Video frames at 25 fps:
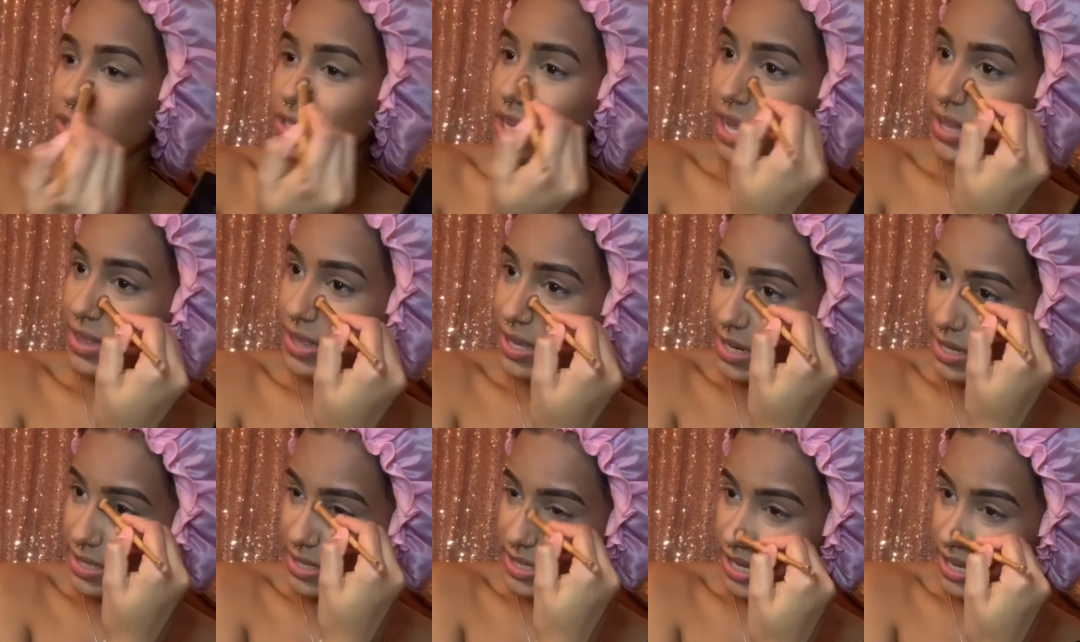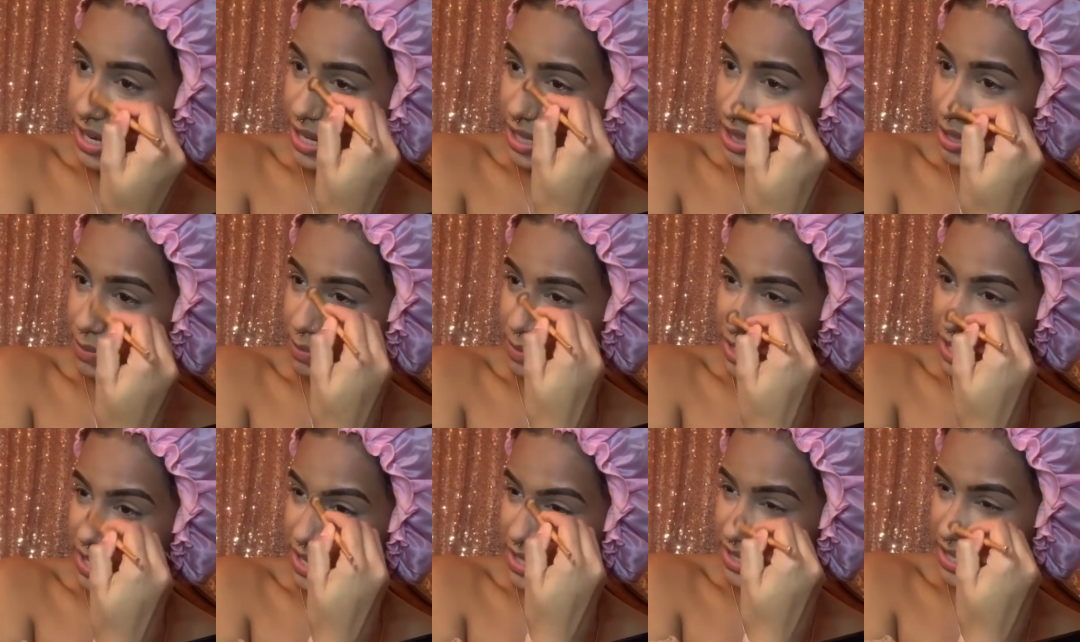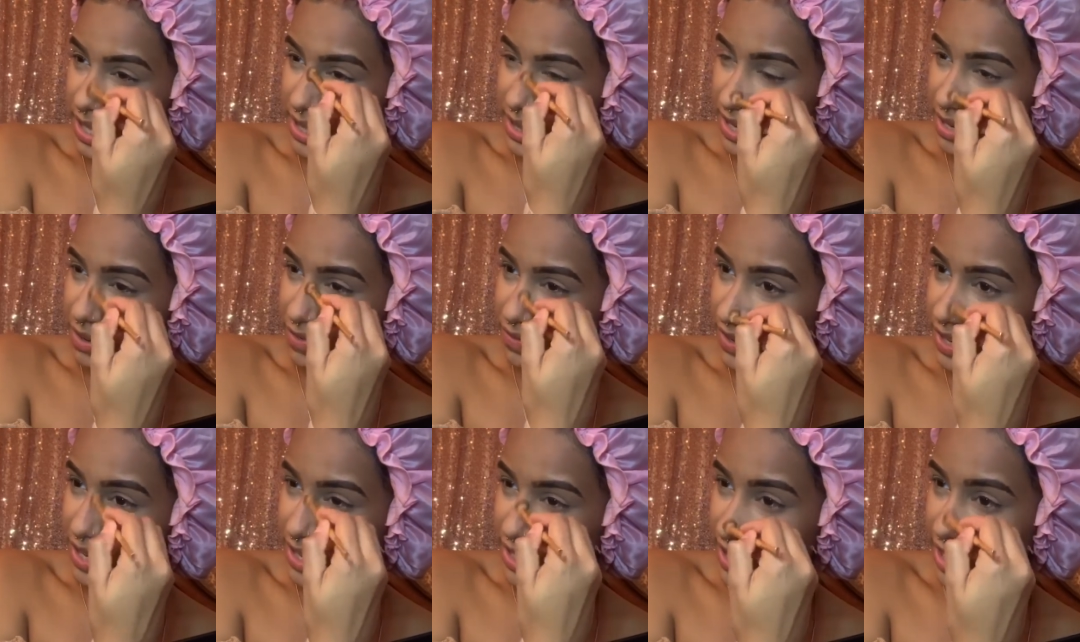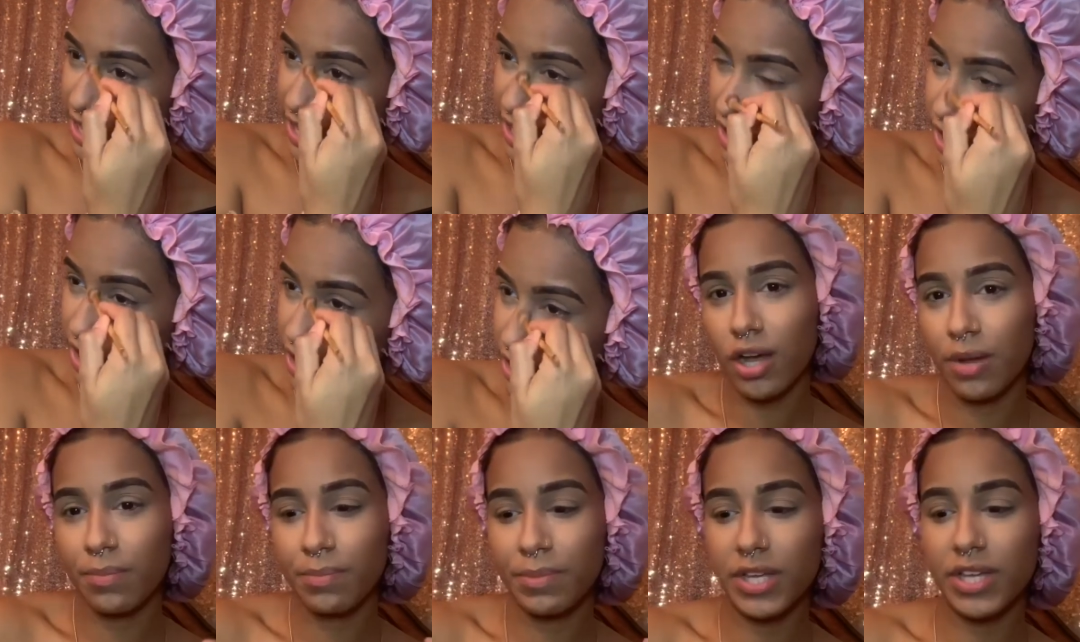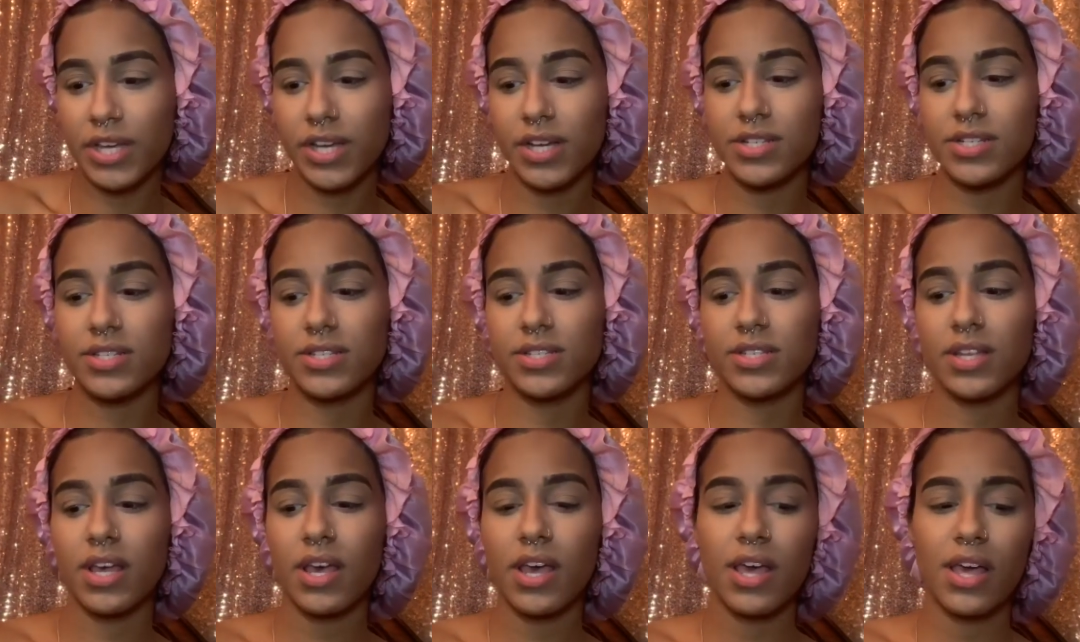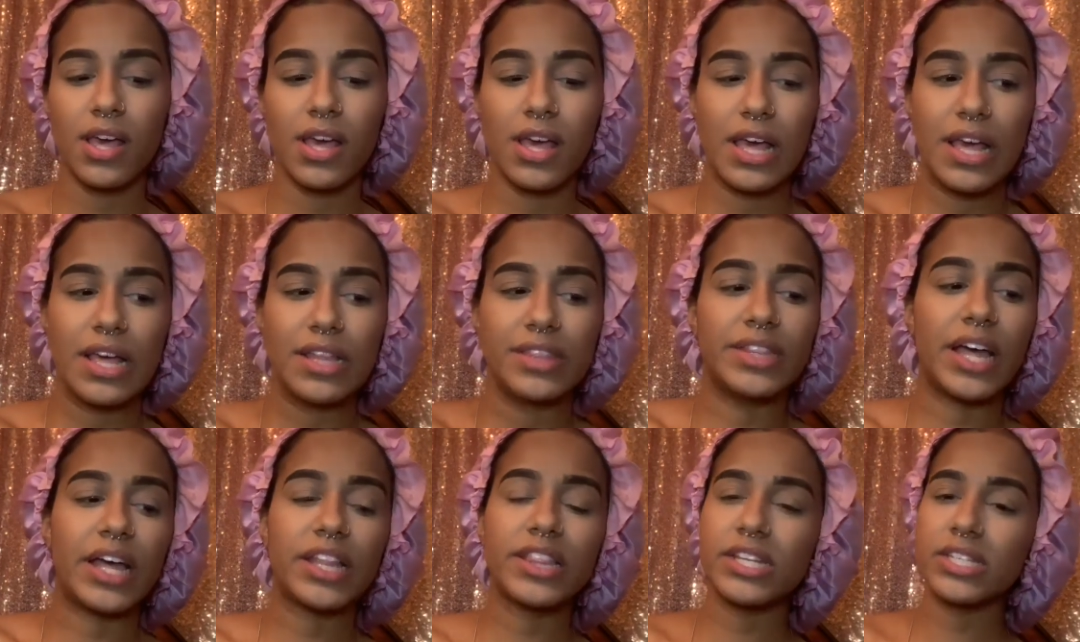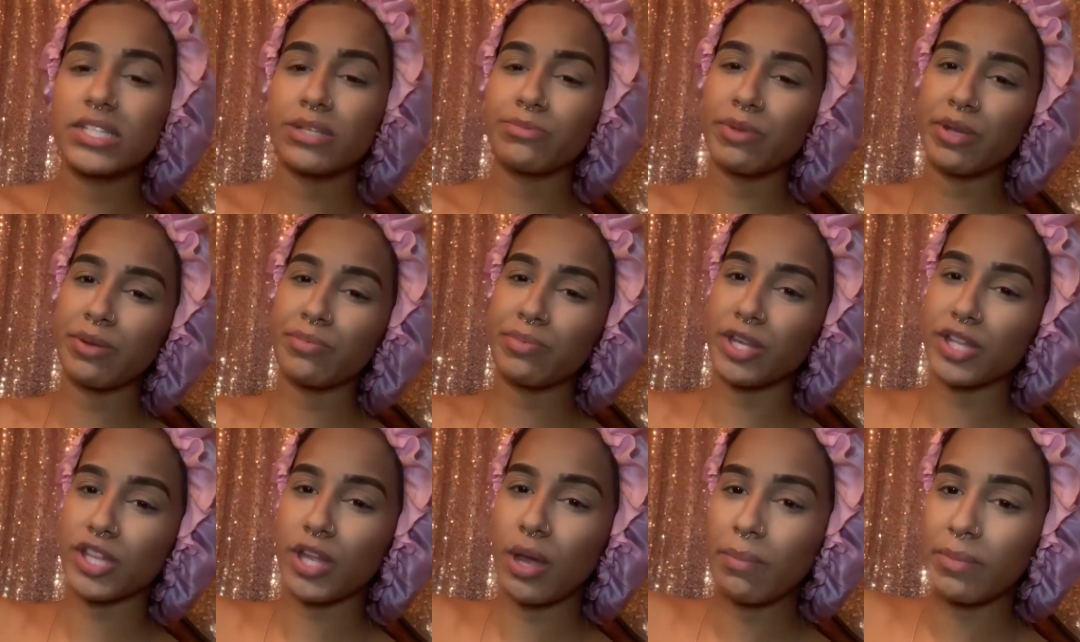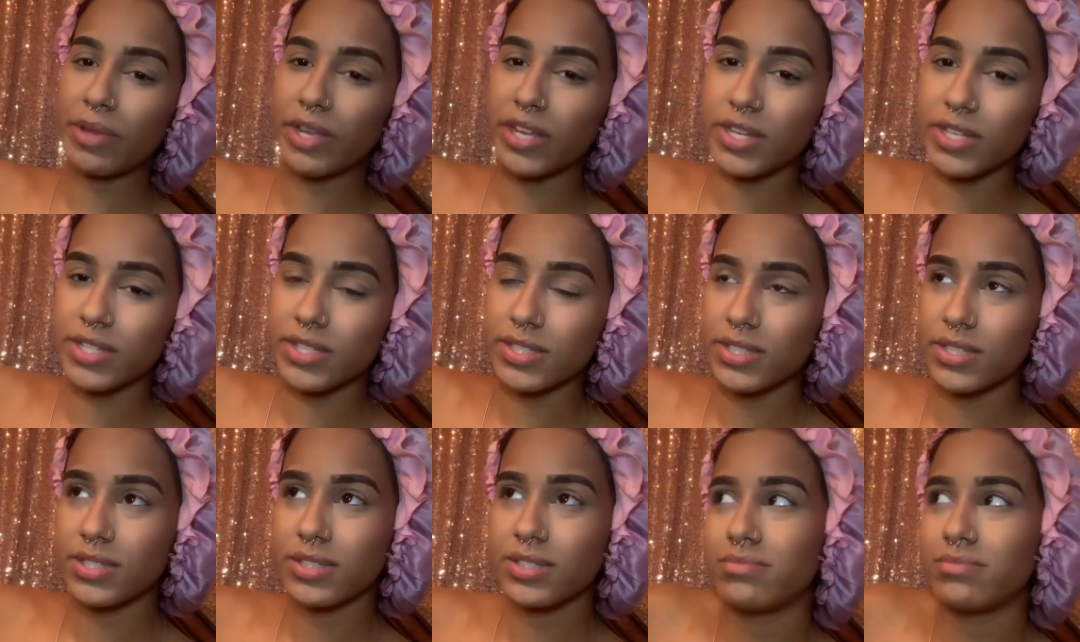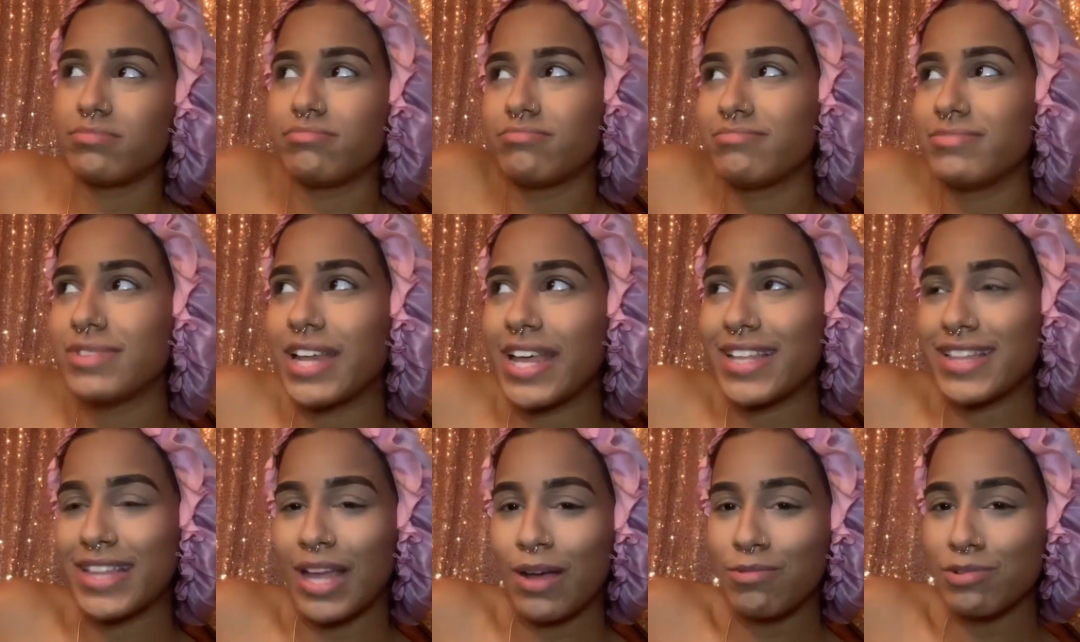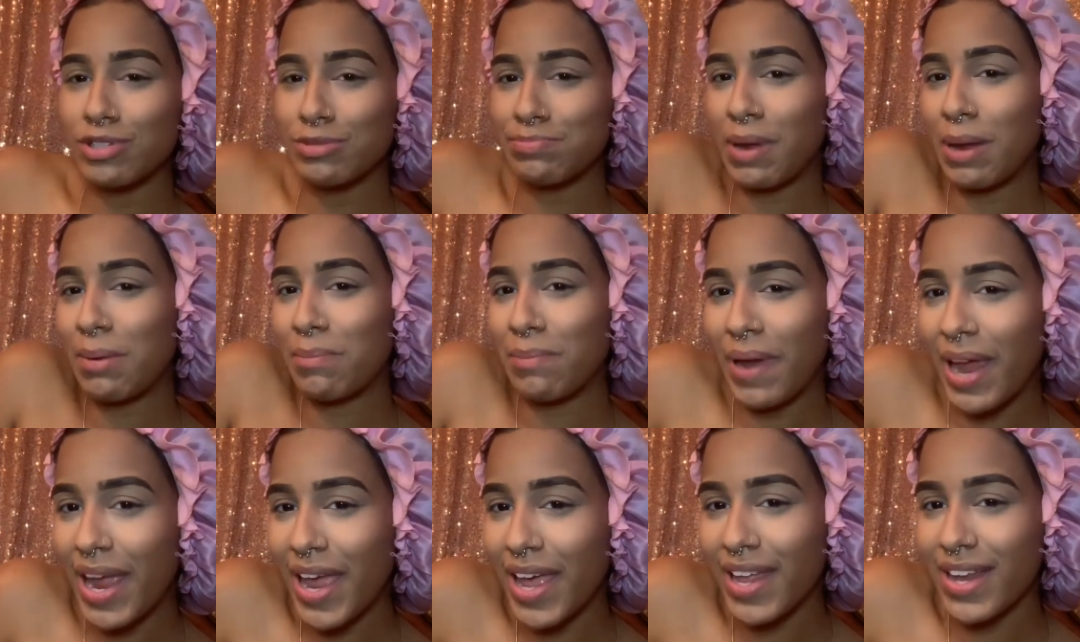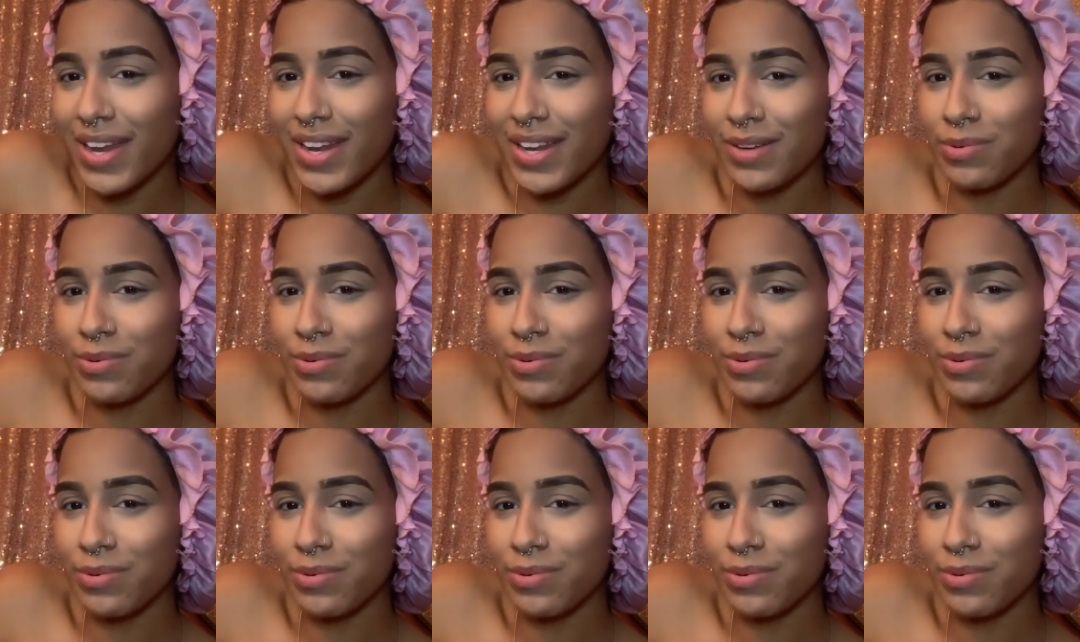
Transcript: I didn't say nothing because I didn't really care, because that doesn't make me a thot, because like that was my man.